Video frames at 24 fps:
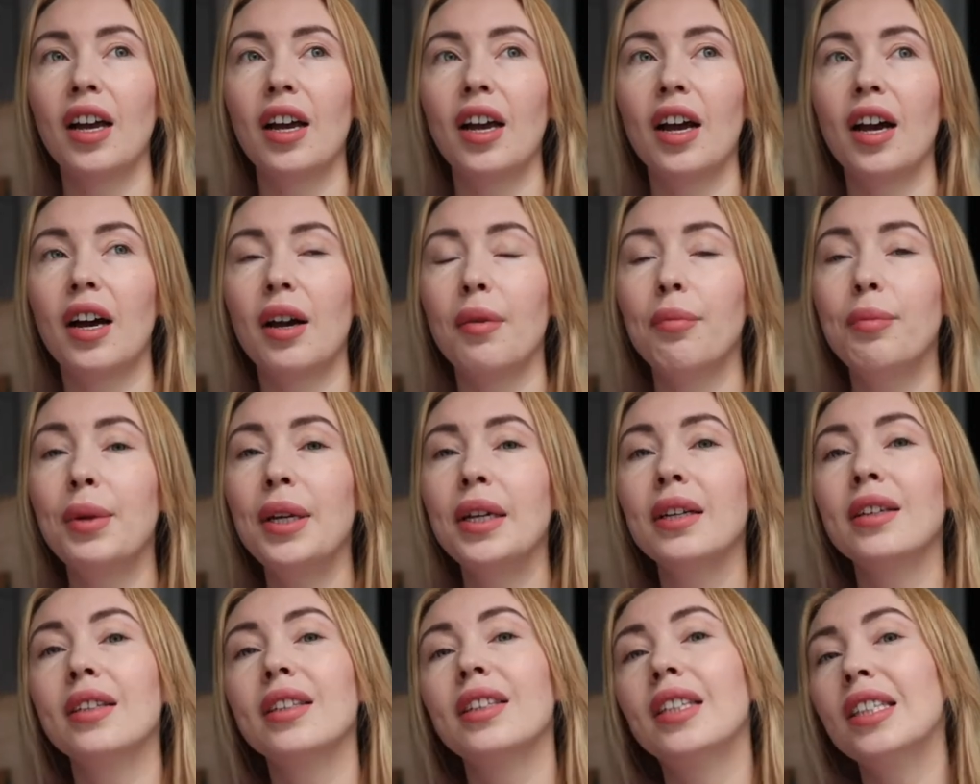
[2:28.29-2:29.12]
uh,
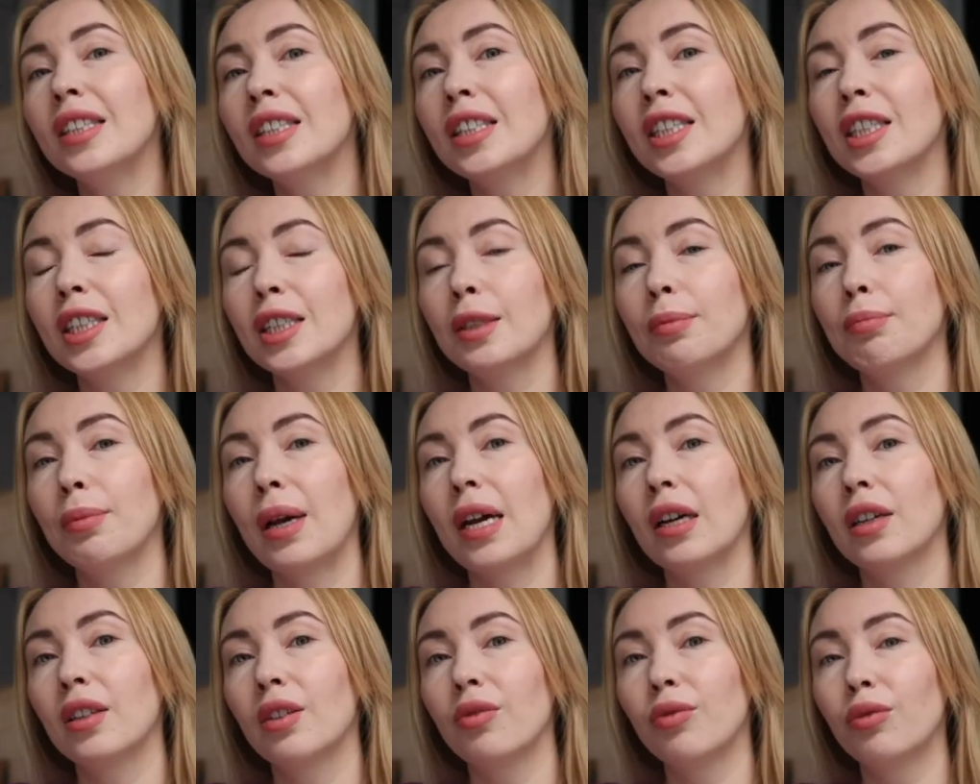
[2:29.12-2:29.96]
being
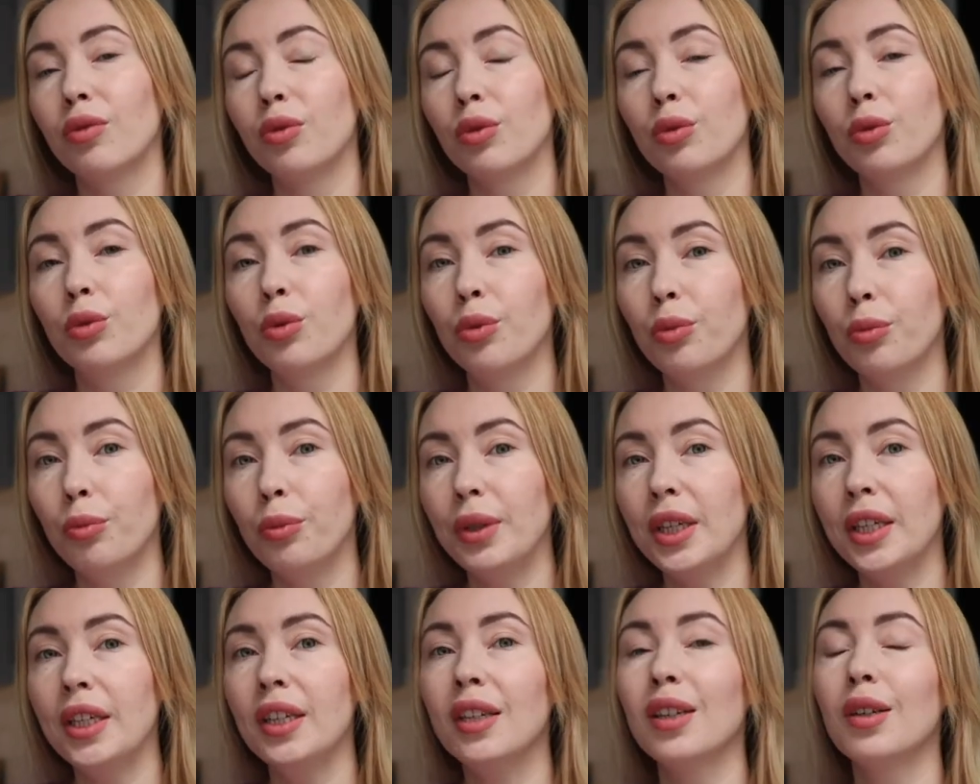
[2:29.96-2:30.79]
disrespectful to
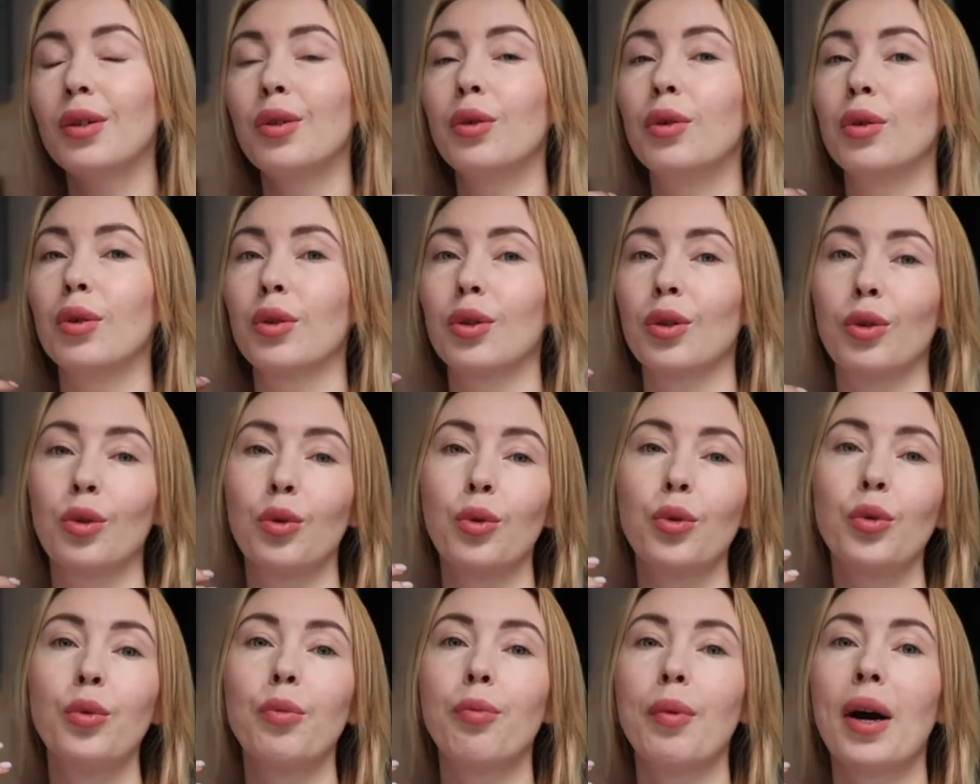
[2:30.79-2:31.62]
me or
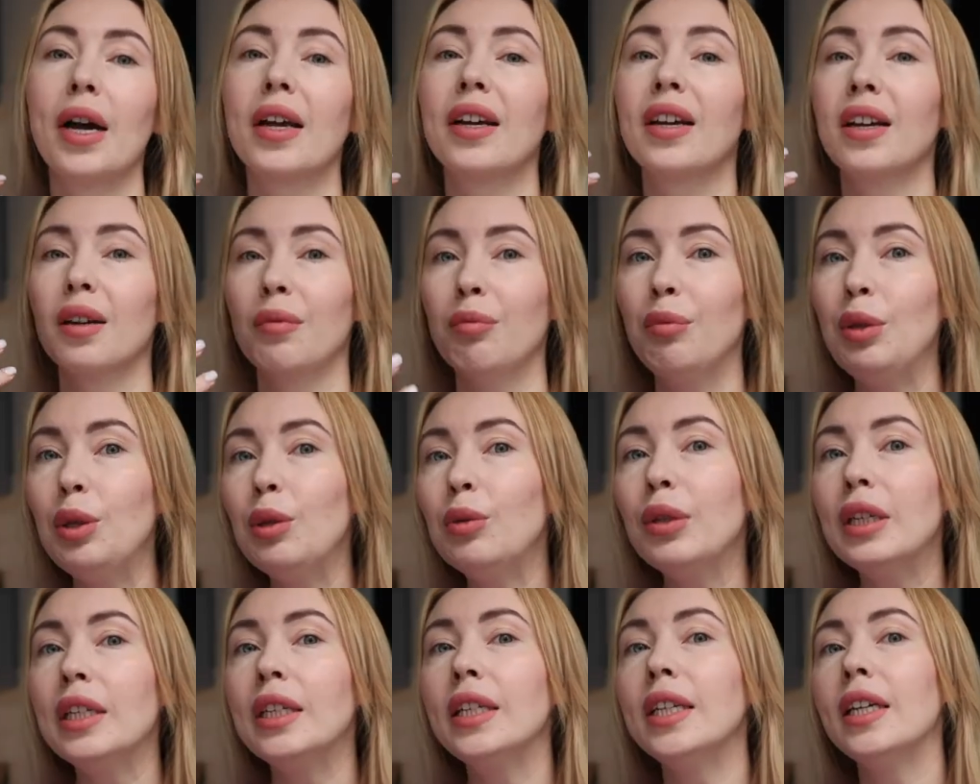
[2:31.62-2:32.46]
to my
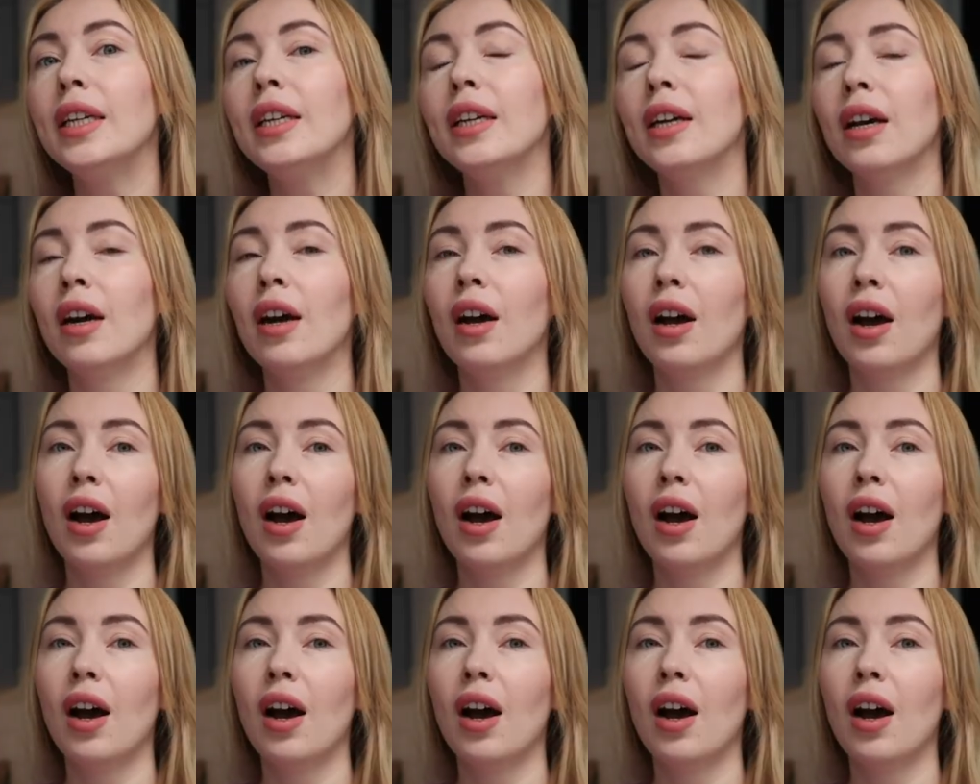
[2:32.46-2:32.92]
community,